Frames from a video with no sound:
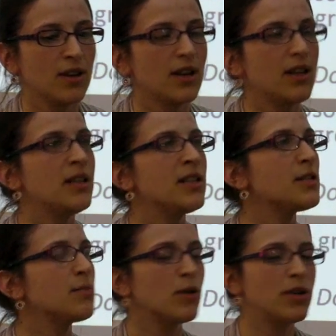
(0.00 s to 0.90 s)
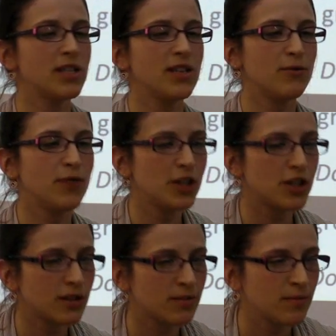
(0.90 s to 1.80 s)
In this monistic
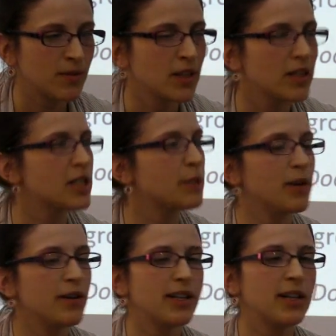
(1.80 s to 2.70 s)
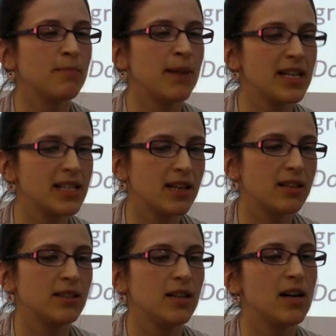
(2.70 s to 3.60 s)
vision, spirit and matter
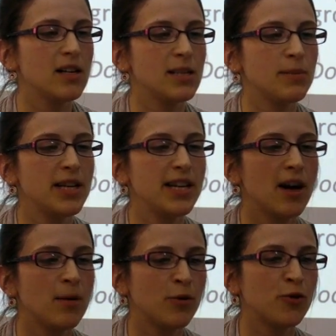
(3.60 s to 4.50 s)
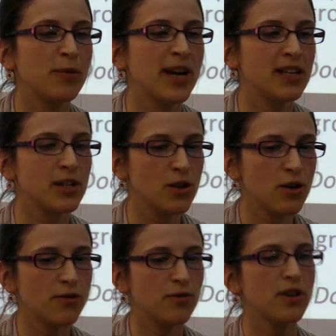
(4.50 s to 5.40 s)
ultimately come from Ein
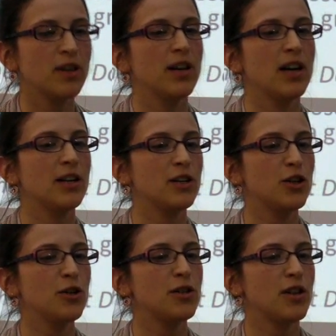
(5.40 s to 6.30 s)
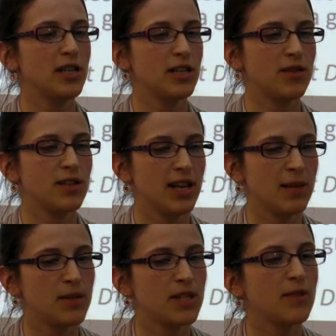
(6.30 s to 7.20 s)
Sof and are 2 sides of the
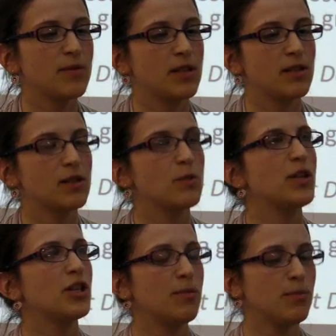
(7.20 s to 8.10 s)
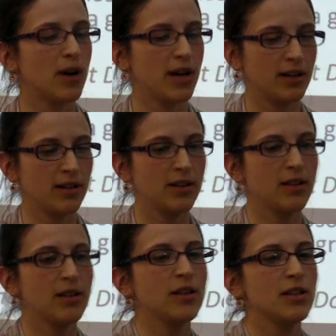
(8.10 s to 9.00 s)
same substance which combine
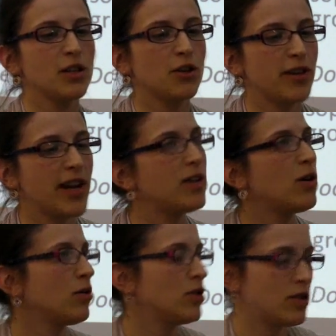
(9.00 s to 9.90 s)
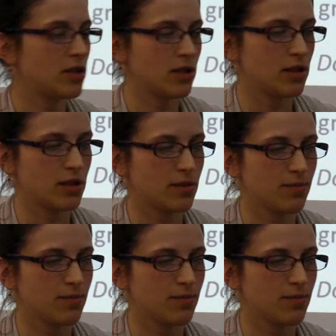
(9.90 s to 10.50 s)
to create consciousness.